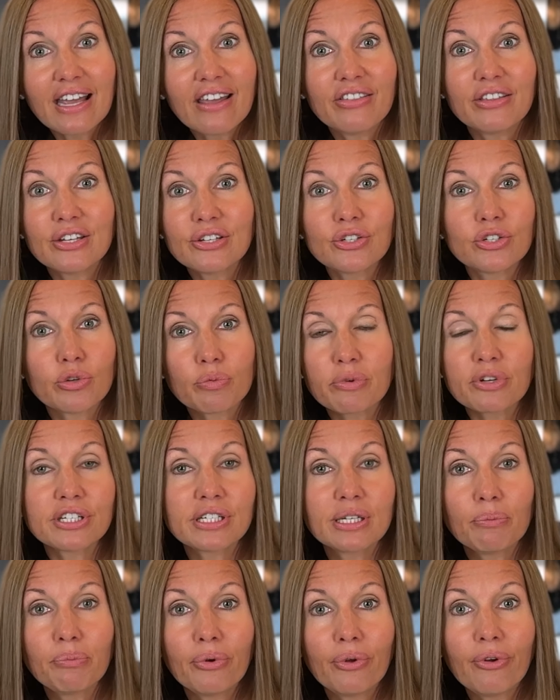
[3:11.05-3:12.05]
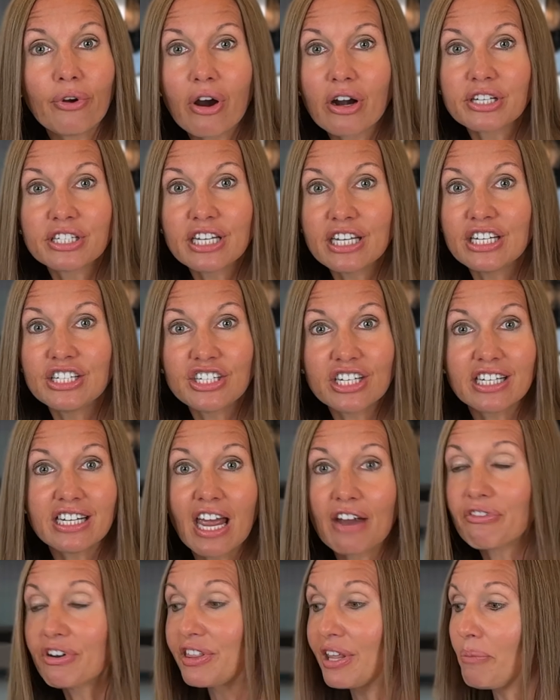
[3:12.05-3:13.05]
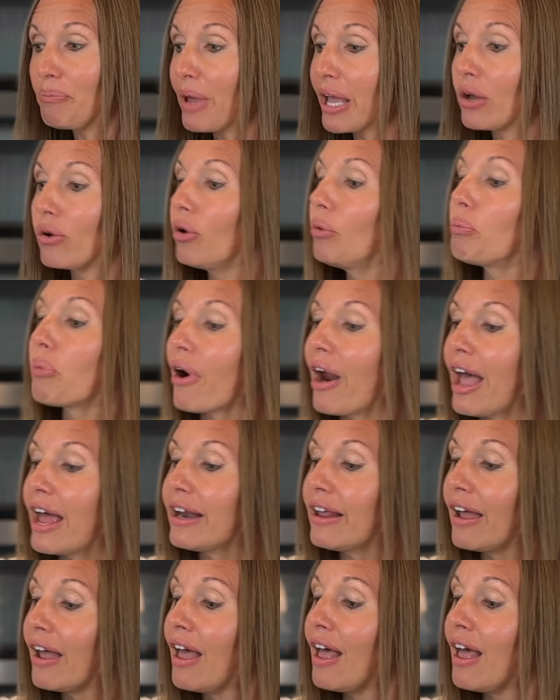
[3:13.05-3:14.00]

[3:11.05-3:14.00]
in this super simple Artesian Everything Bagel bread.